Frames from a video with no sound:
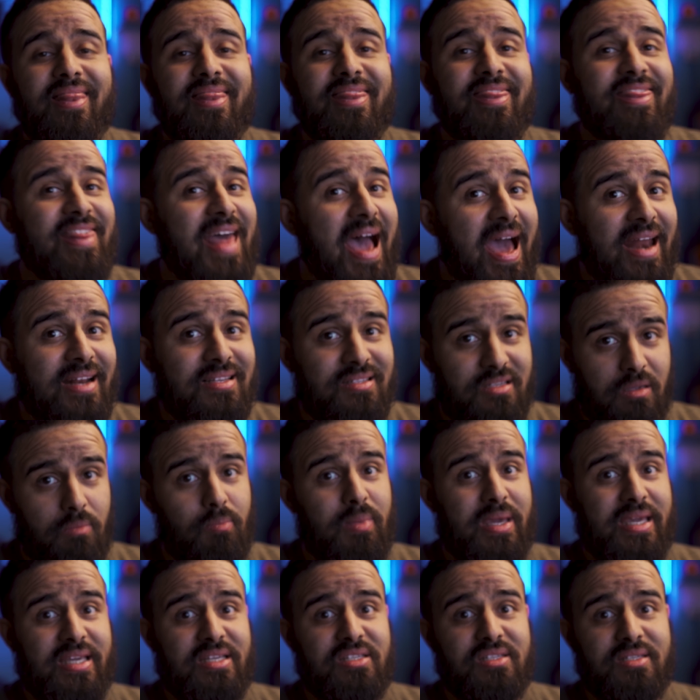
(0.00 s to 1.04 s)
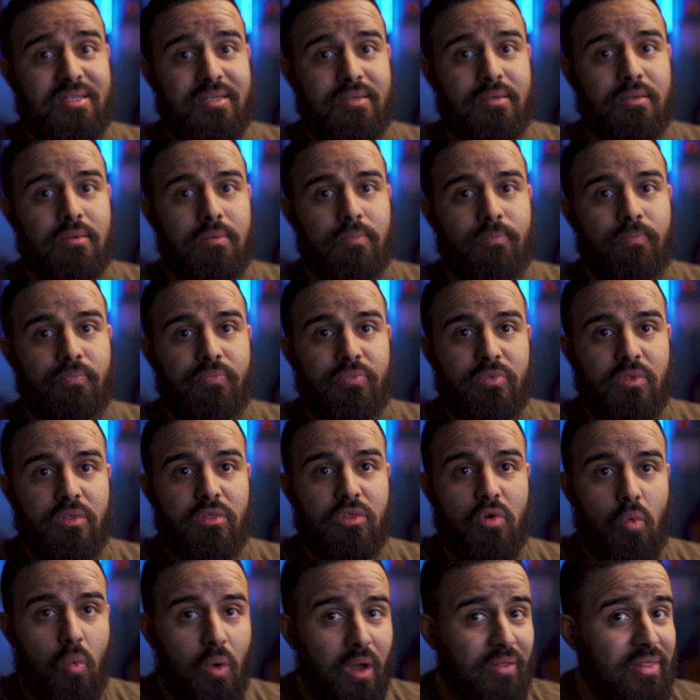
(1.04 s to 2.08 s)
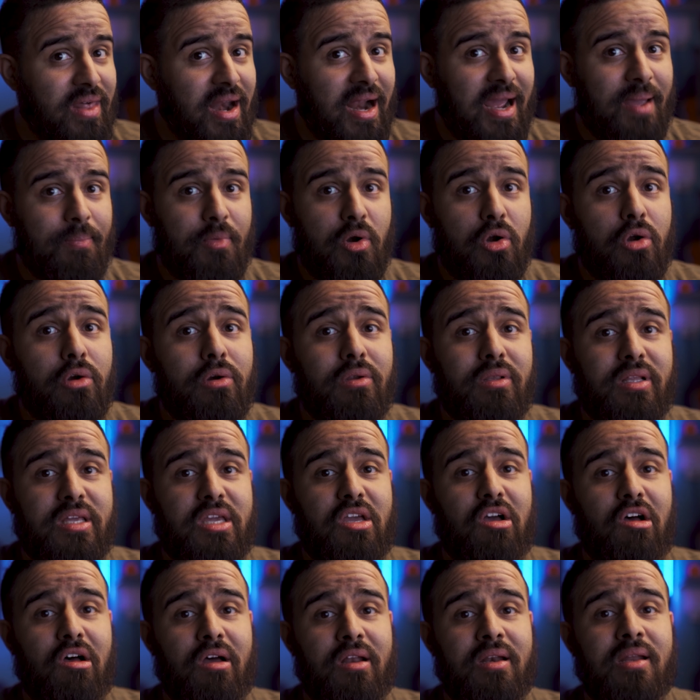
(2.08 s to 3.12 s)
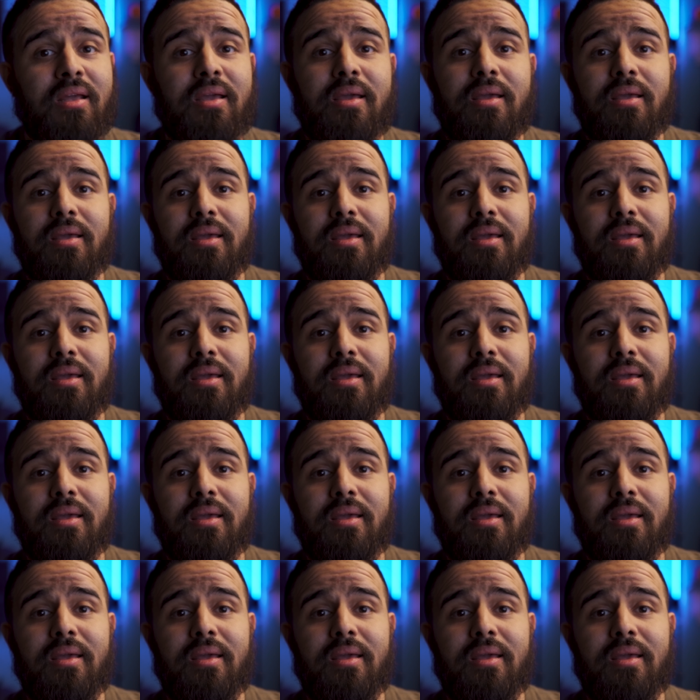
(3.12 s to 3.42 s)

That is amazing. The one that I am currently on